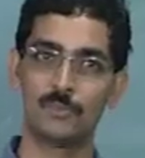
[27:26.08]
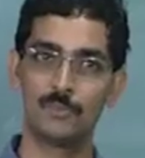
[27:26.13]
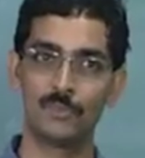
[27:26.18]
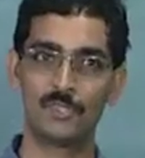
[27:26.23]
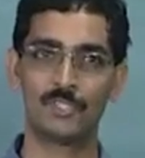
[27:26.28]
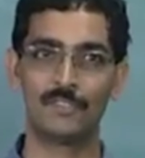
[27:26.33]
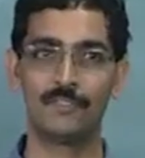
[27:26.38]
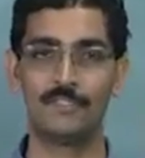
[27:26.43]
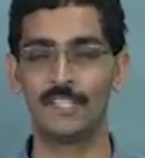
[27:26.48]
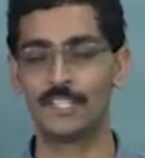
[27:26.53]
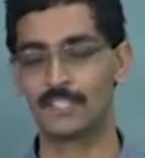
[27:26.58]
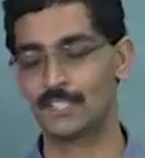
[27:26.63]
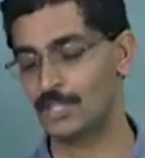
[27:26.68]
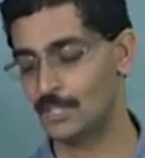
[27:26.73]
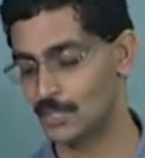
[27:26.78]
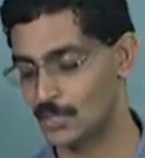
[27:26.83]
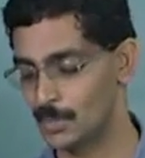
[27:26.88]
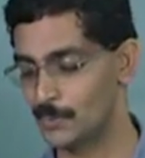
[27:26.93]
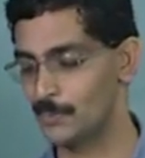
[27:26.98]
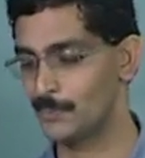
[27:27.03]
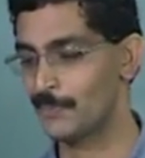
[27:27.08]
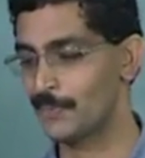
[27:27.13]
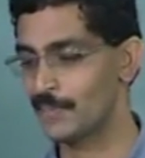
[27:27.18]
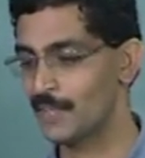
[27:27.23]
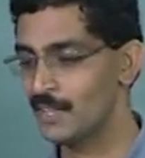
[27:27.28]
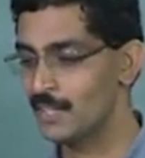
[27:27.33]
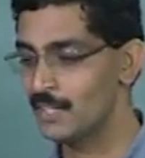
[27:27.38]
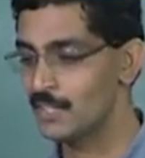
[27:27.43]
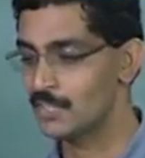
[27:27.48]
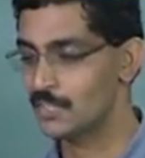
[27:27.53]
much of an extension.
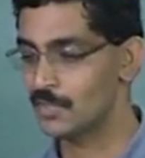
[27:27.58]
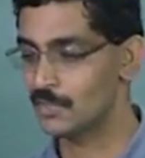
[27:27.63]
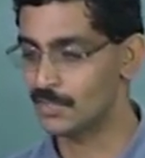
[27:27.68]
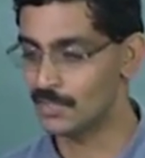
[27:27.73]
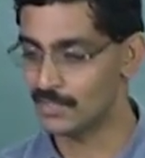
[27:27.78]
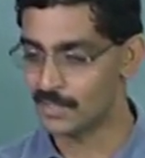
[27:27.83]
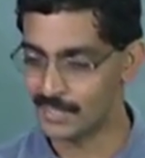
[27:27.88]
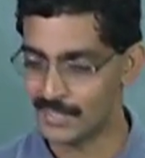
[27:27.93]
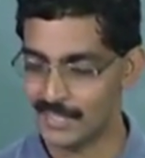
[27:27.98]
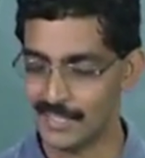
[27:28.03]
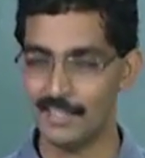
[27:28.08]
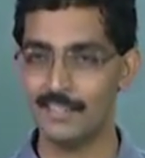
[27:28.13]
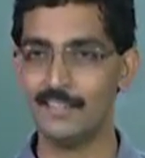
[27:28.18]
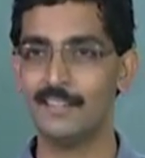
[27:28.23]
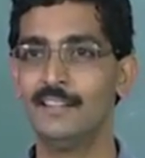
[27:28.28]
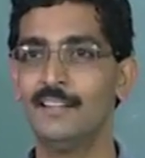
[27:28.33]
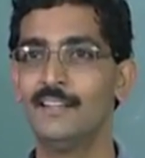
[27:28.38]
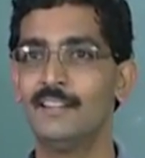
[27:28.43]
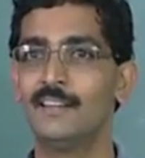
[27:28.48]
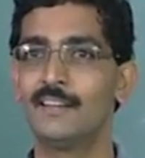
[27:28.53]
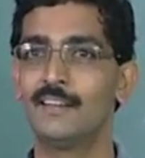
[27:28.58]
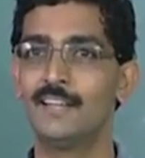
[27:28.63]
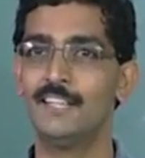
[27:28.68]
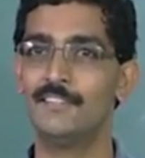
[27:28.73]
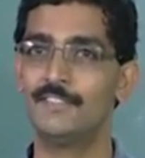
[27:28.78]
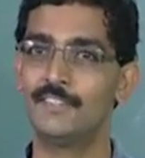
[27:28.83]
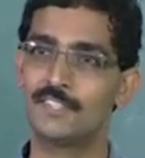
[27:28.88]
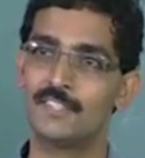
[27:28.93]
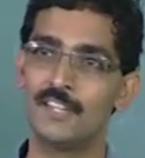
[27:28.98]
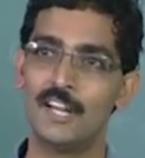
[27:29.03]
So the real
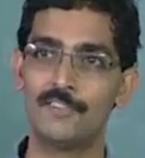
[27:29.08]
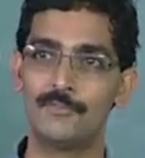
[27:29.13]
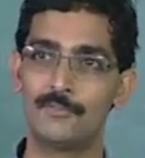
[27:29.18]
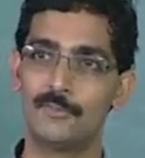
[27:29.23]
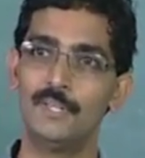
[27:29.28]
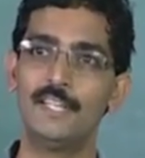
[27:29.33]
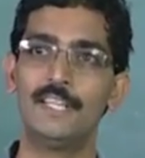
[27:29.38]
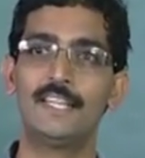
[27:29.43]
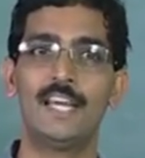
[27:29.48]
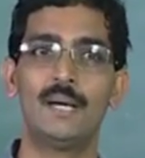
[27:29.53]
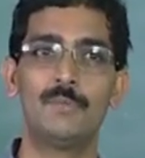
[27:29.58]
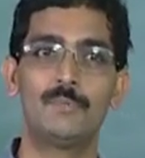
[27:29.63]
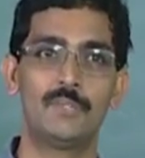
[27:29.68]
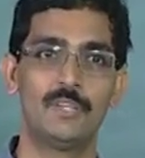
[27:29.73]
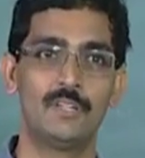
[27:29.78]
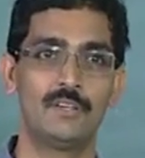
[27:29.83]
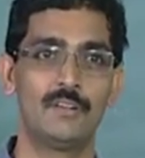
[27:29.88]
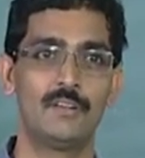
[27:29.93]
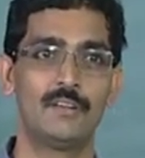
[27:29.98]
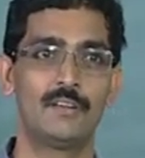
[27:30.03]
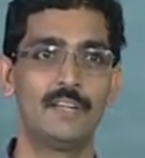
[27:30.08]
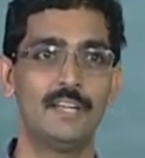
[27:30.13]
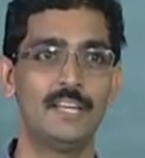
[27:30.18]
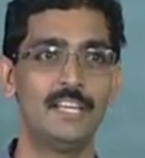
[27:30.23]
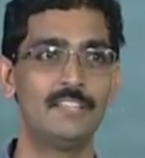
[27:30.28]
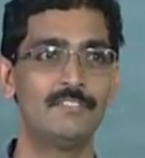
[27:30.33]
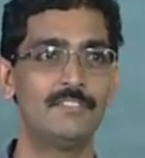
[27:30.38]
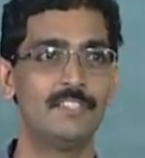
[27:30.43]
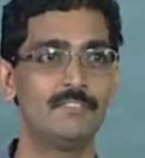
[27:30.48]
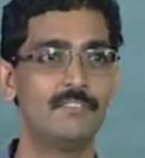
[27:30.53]
life is not fully captured, real
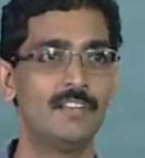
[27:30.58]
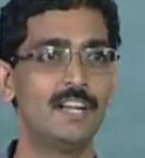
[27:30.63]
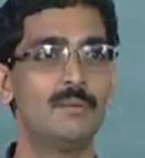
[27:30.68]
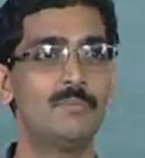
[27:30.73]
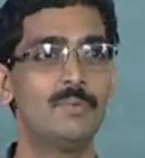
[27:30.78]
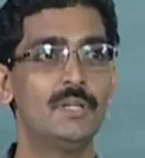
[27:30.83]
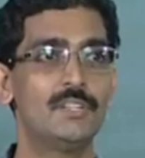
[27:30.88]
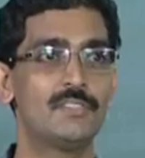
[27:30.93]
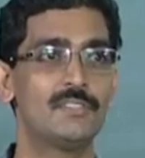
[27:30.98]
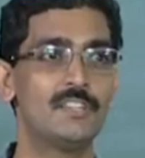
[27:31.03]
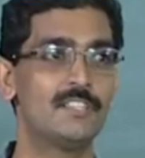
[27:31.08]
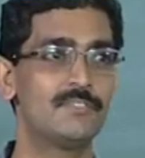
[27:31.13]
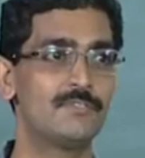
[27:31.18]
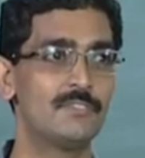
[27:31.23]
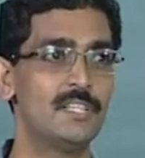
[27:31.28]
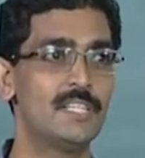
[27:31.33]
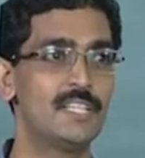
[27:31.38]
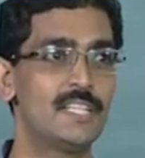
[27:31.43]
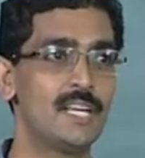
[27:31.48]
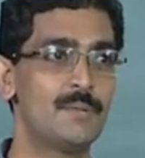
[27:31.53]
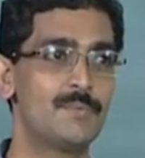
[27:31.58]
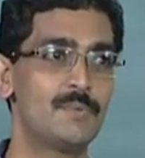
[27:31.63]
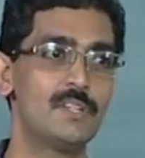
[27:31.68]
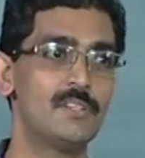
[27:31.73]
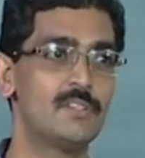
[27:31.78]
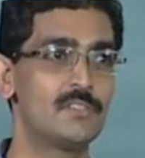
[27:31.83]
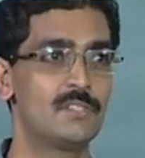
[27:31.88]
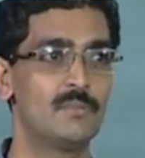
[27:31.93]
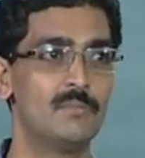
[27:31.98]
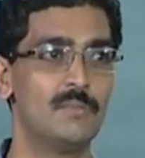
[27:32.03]
life environment is not fully captured in
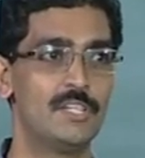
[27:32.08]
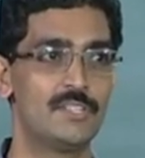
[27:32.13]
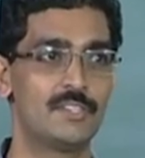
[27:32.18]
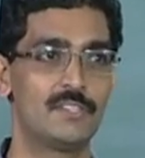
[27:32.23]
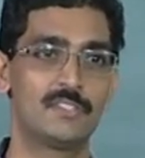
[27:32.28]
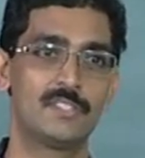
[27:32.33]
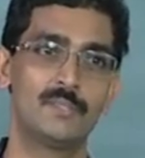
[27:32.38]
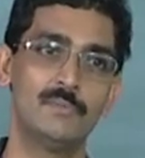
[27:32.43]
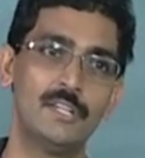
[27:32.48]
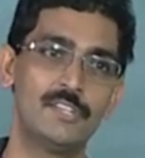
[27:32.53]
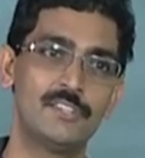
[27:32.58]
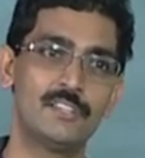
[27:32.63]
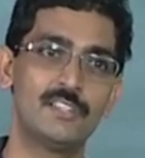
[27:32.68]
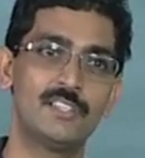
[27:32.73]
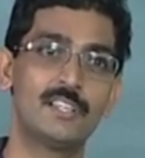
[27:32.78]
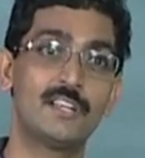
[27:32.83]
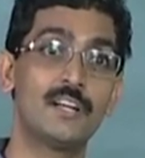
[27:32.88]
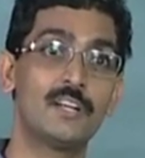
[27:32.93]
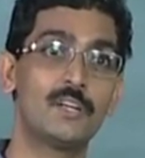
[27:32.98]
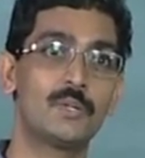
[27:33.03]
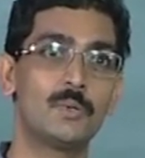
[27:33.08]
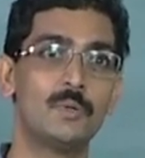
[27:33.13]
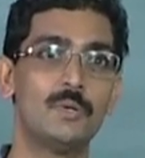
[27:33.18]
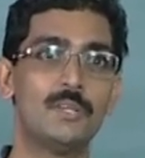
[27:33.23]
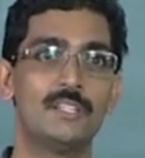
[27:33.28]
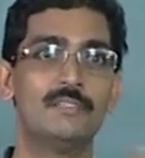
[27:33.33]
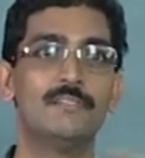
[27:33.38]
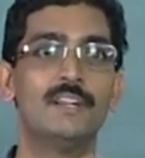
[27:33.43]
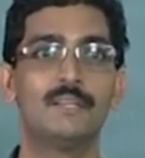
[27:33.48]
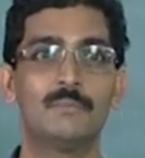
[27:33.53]
the simulation. Simulation is a controlled
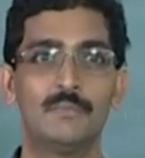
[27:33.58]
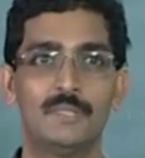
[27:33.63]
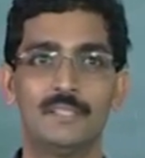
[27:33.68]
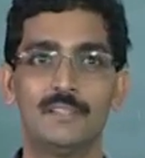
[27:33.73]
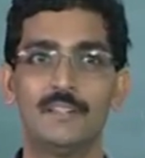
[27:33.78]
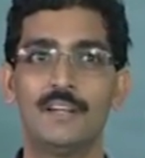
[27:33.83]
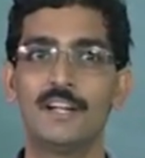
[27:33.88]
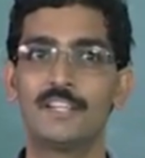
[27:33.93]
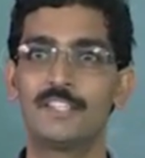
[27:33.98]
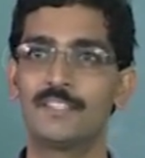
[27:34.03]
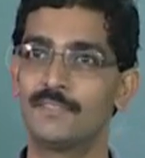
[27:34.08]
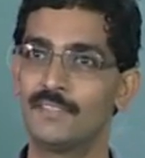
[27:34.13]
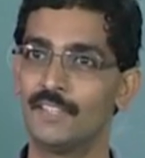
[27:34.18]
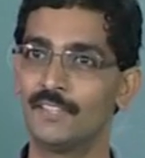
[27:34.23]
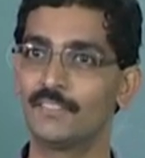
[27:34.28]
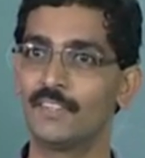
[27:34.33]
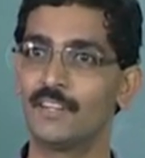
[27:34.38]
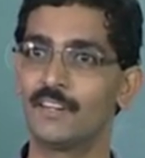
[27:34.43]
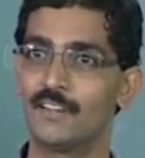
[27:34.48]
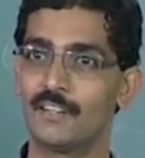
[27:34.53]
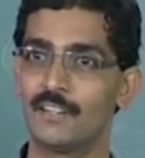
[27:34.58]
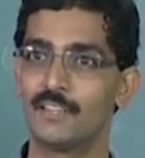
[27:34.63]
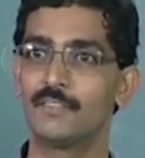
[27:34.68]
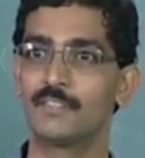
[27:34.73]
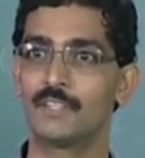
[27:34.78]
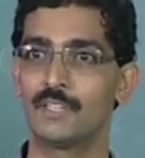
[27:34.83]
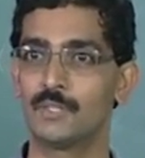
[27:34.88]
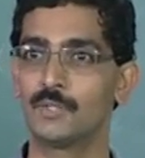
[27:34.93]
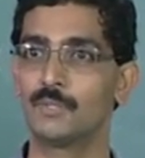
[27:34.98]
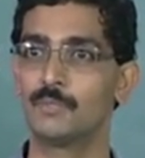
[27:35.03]
environment, lots of things are under our
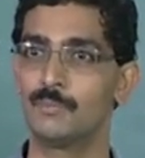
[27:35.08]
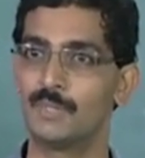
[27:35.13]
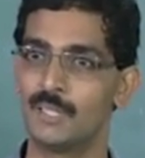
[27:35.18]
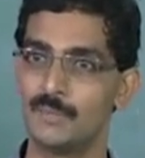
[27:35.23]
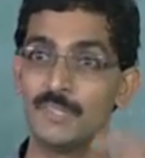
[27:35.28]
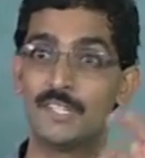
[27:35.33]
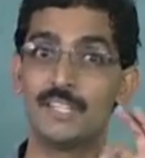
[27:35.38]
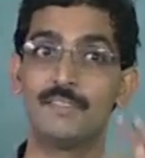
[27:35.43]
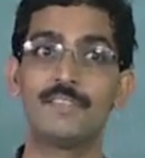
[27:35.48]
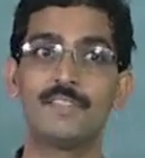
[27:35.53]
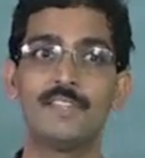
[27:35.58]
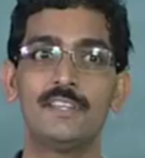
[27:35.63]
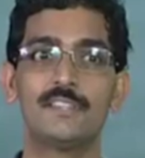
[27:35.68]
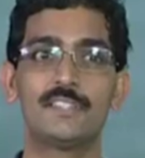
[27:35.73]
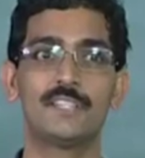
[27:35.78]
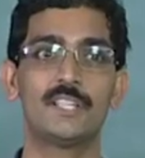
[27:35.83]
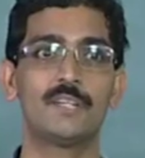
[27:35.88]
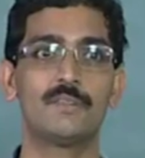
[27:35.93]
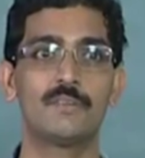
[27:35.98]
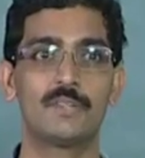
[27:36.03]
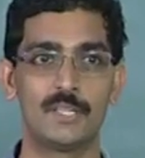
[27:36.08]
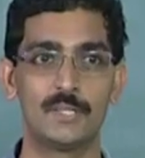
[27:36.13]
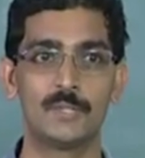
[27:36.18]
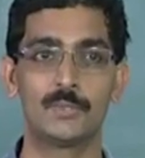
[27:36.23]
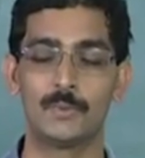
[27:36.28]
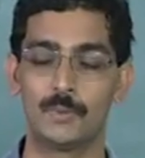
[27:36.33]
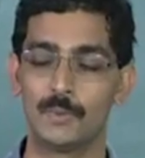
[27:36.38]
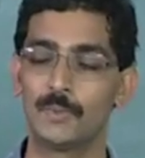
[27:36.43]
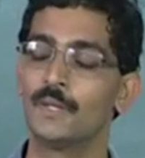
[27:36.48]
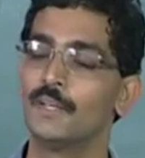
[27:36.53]
control, pretty much everything is under our
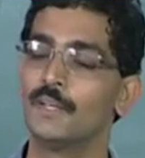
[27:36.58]
control,